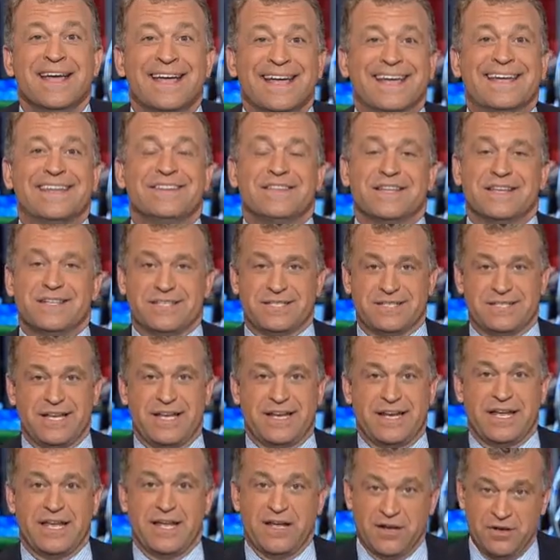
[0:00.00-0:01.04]
In this
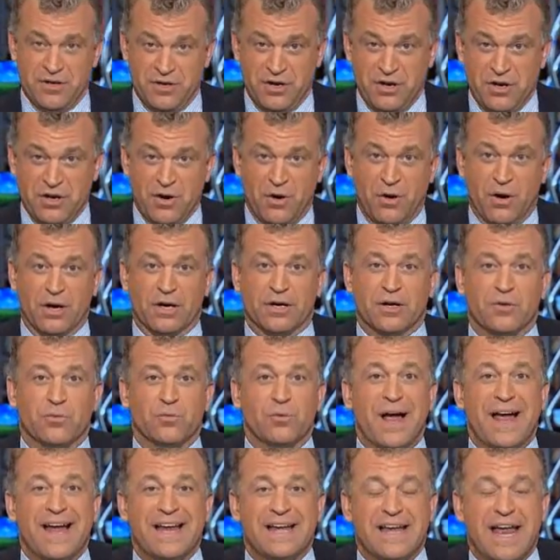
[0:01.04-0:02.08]
city, New York,
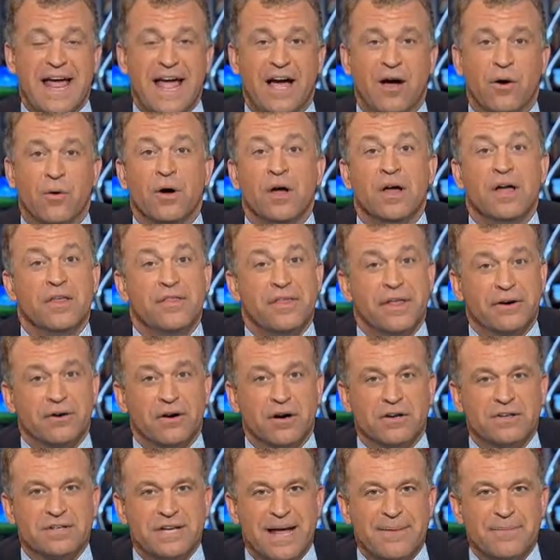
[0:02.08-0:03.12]
right now, there
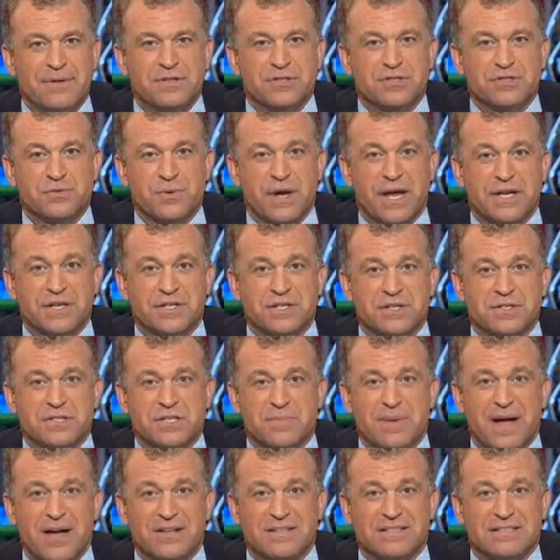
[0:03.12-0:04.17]
are demonstrations
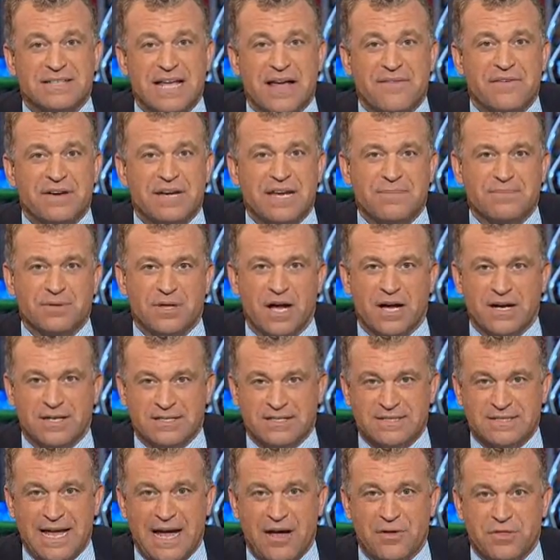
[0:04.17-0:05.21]
about 70 blocks
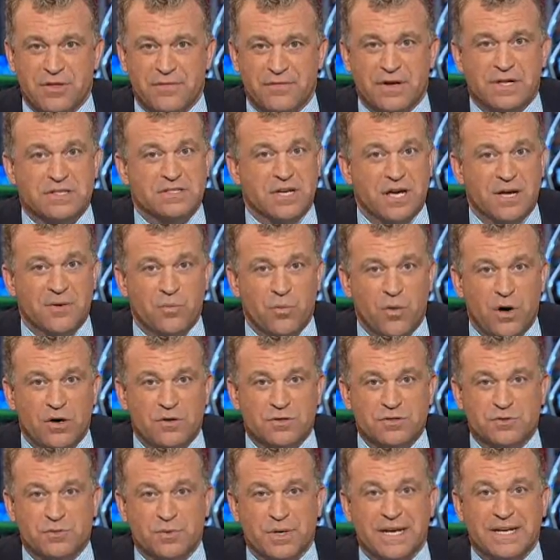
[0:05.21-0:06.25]
south of us on
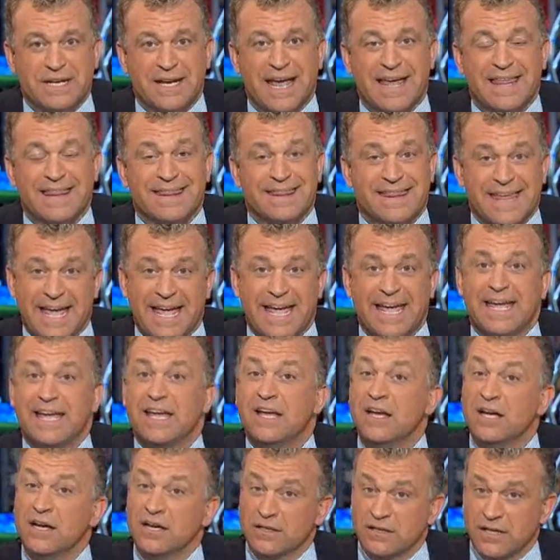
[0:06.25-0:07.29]
Wall Street, and
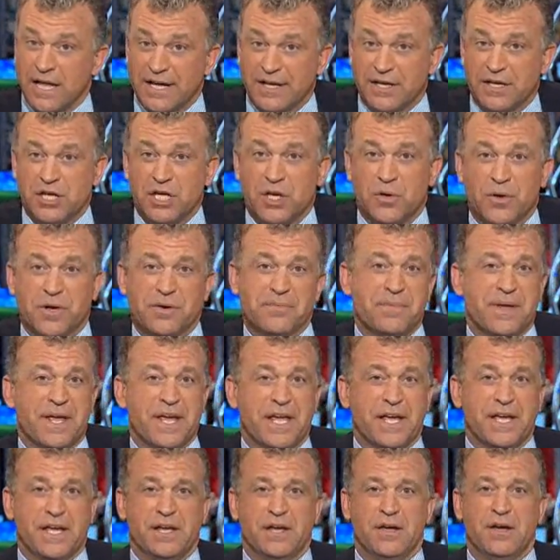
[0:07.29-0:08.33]
they, like you and
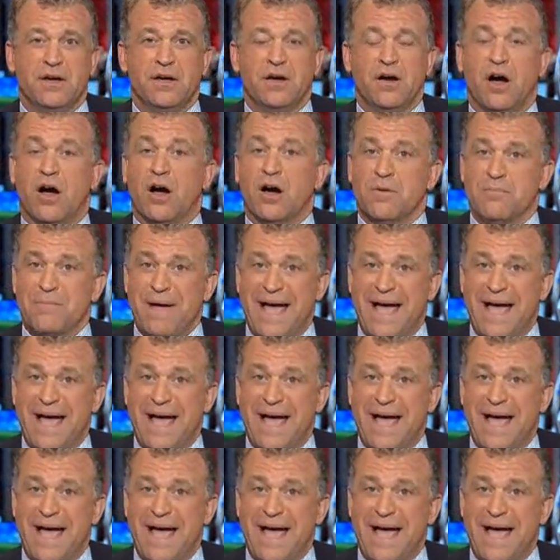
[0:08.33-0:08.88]
me, are